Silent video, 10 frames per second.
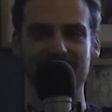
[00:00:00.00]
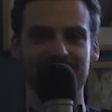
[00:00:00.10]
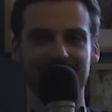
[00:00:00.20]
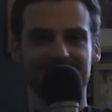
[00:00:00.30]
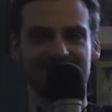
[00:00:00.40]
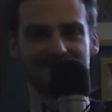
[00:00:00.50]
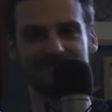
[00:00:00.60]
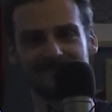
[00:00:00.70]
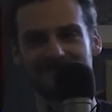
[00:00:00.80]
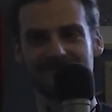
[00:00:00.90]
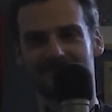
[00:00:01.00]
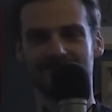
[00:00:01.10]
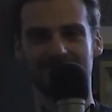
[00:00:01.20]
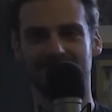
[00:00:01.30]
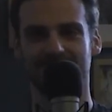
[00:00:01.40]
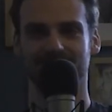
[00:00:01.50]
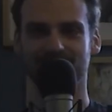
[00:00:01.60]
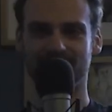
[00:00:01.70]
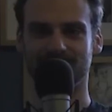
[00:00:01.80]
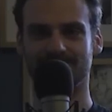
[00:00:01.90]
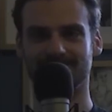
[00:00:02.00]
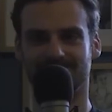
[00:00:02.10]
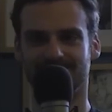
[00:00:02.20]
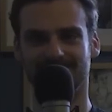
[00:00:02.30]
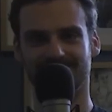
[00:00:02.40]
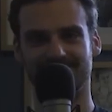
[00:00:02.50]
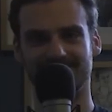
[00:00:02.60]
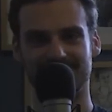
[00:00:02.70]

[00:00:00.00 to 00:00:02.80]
No, because we're in the mullet thing together.